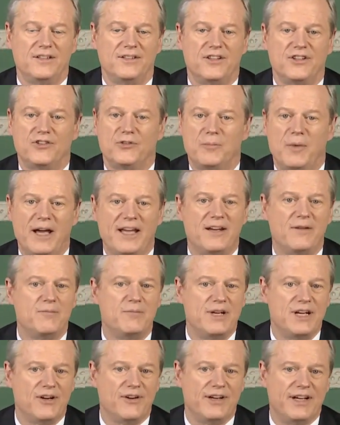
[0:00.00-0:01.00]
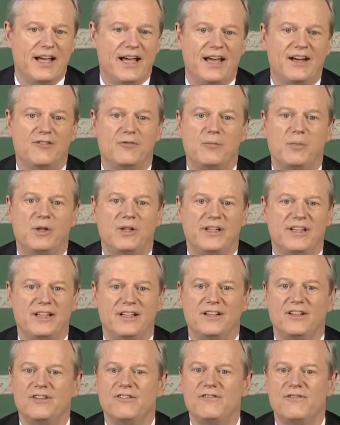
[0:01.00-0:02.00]
Despite a myriad of
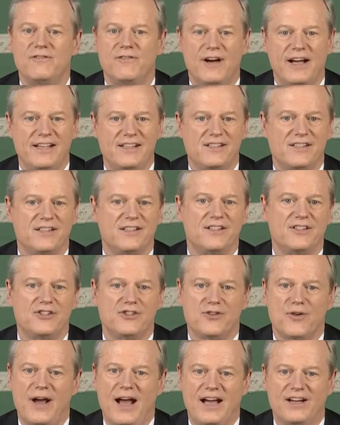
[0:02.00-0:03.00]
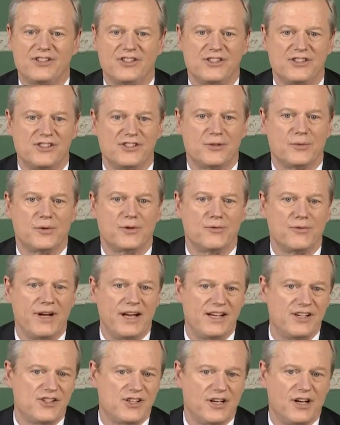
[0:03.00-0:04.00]
political fights and distractions that were
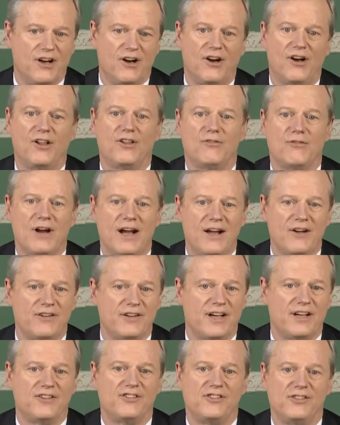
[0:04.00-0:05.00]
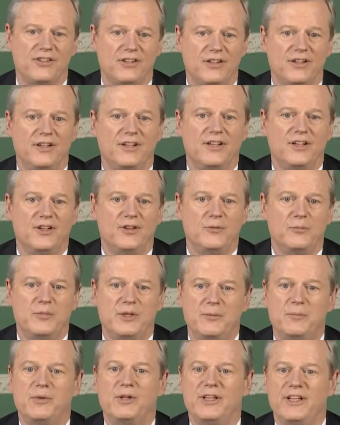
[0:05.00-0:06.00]
raging all around us,
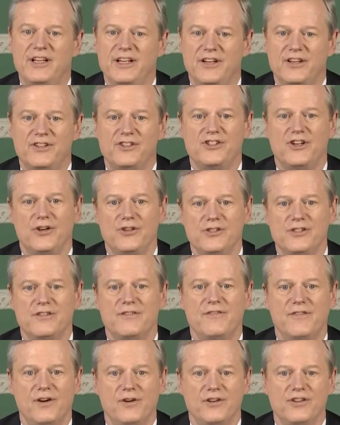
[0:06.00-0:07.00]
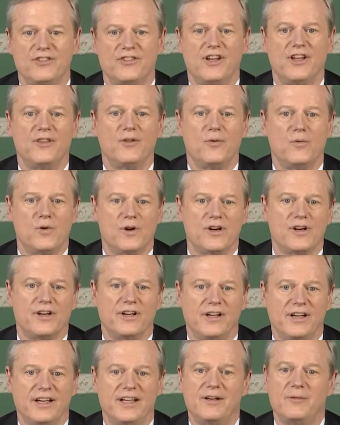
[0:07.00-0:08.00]
people here chose to focus on the
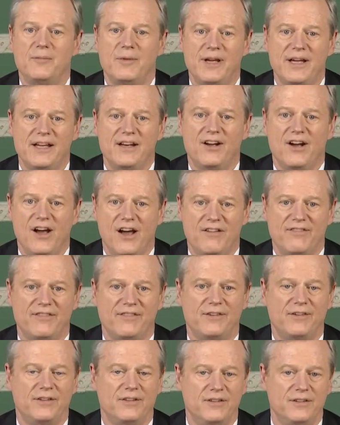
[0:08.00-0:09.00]
work and it paid off.